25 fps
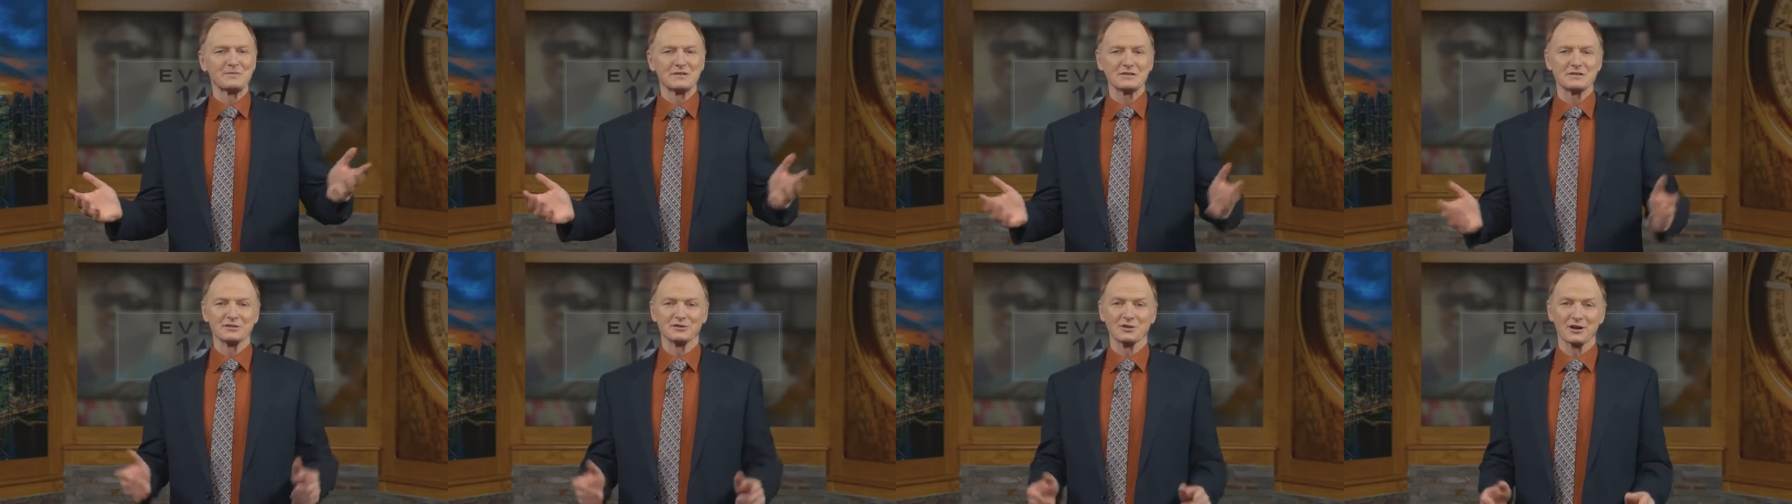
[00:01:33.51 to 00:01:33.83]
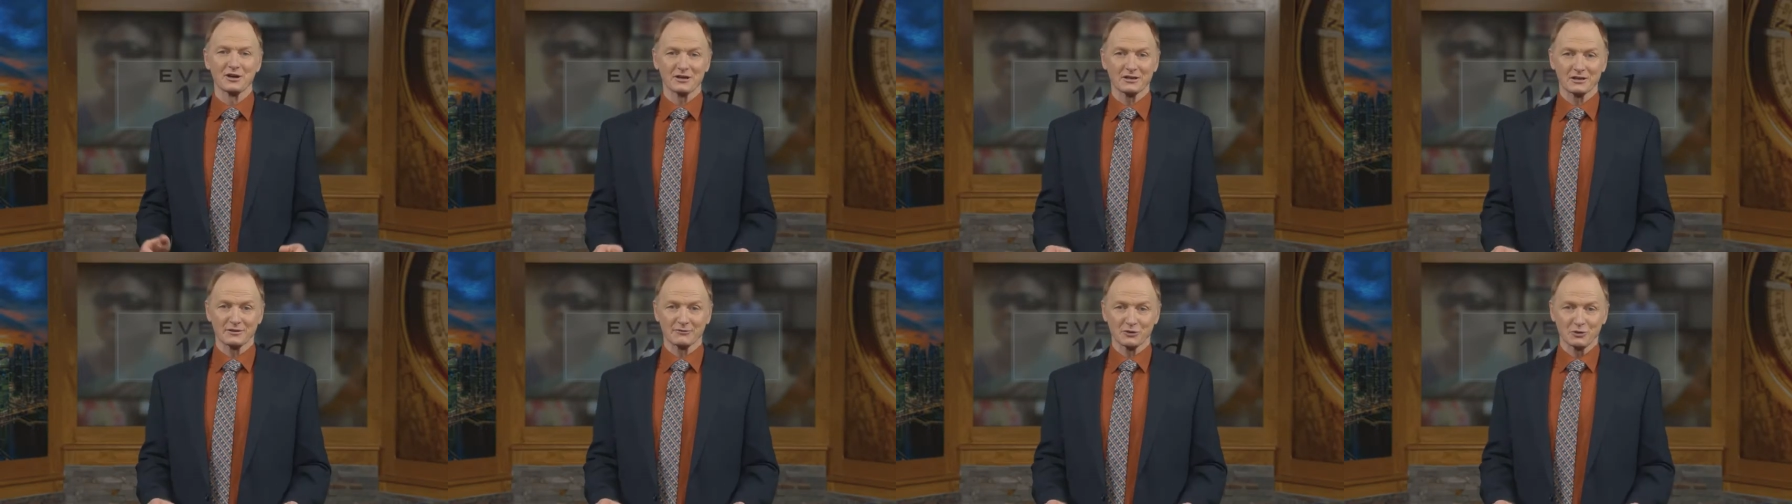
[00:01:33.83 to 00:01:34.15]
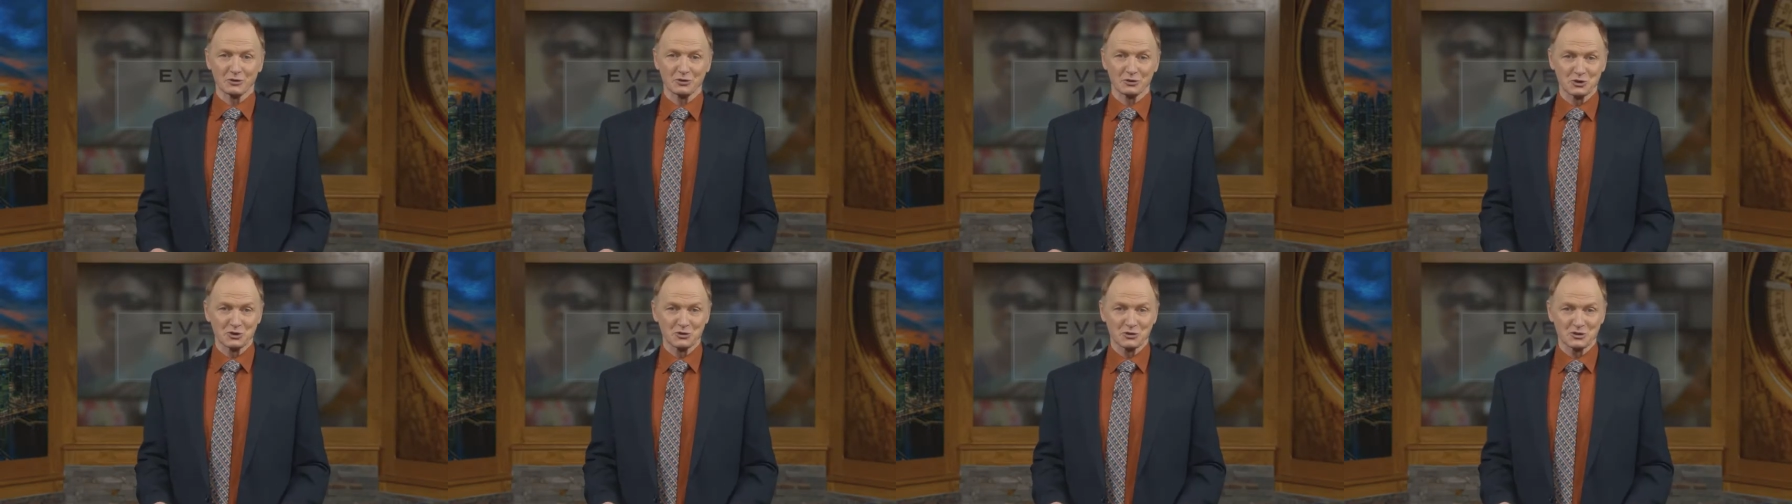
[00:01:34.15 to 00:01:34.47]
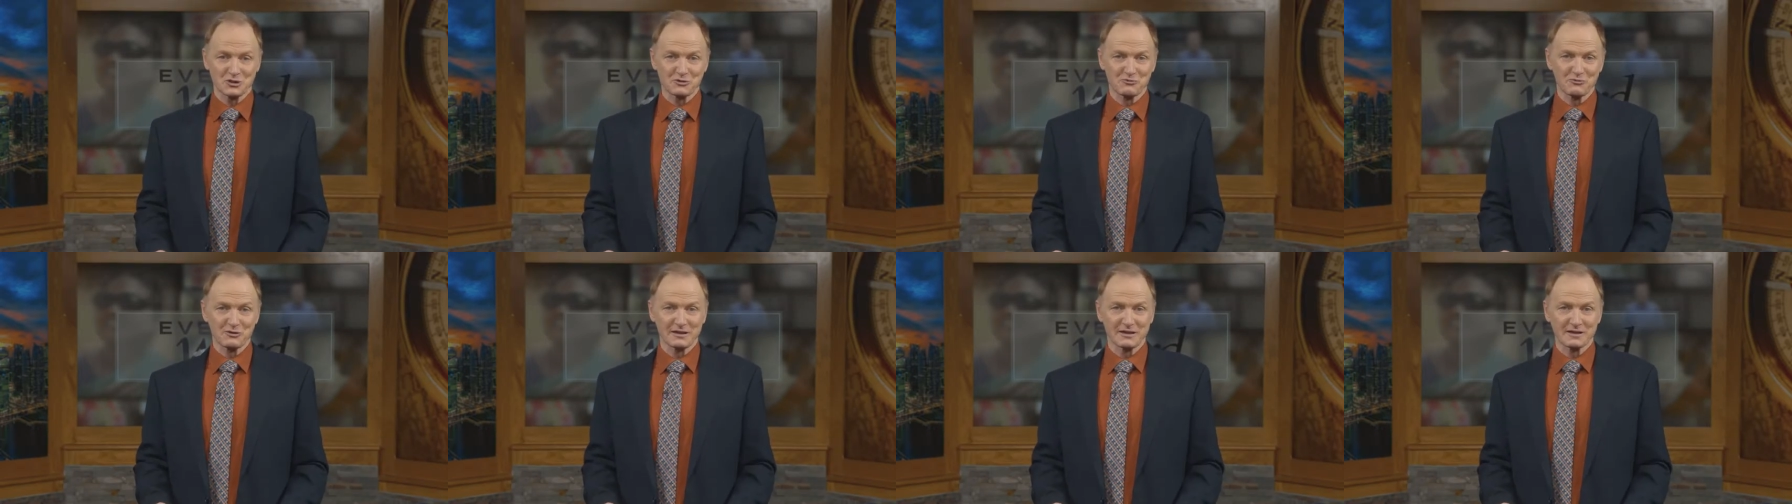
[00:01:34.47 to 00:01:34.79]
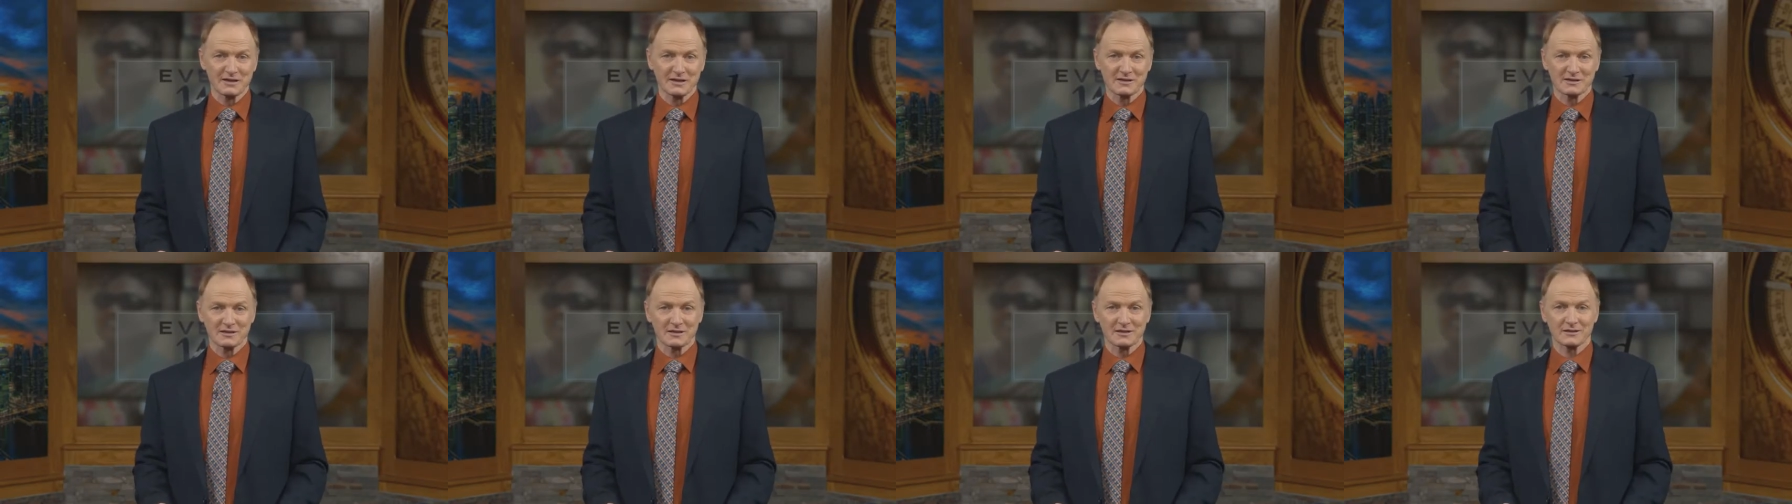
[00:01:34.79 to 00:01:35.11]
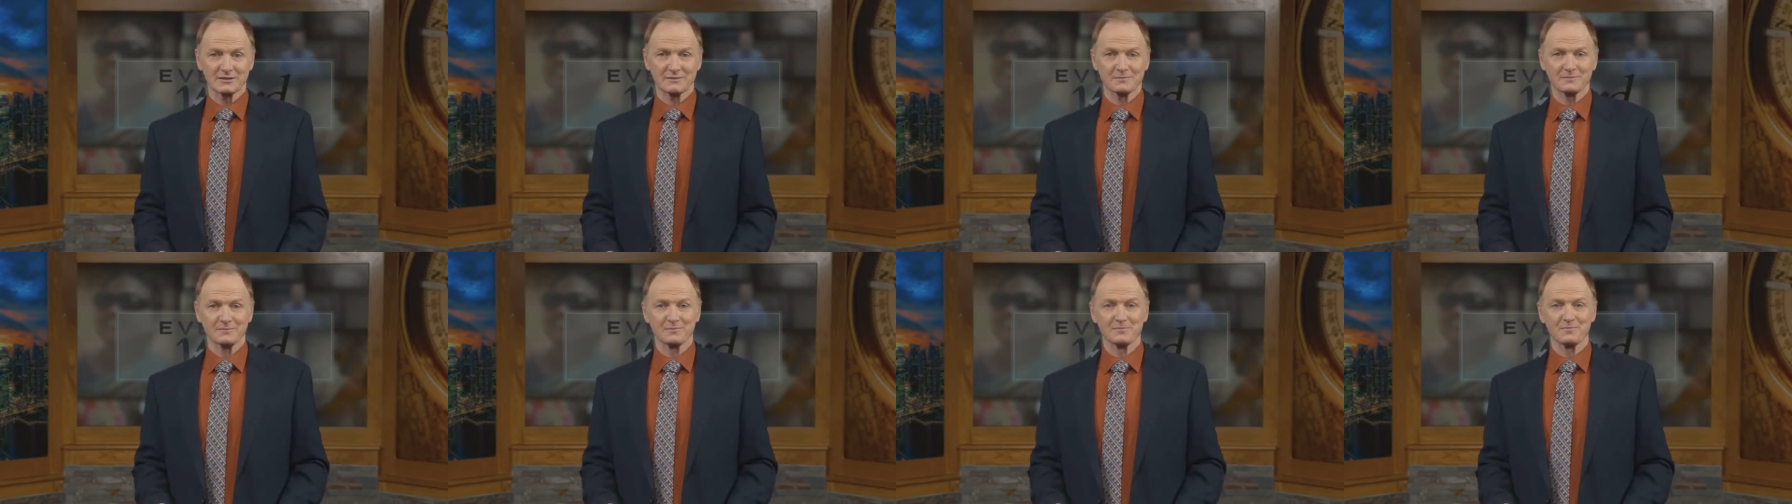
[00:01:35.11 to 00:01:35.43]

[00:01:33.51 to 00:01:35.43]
It's not a difficult choice, really, is it?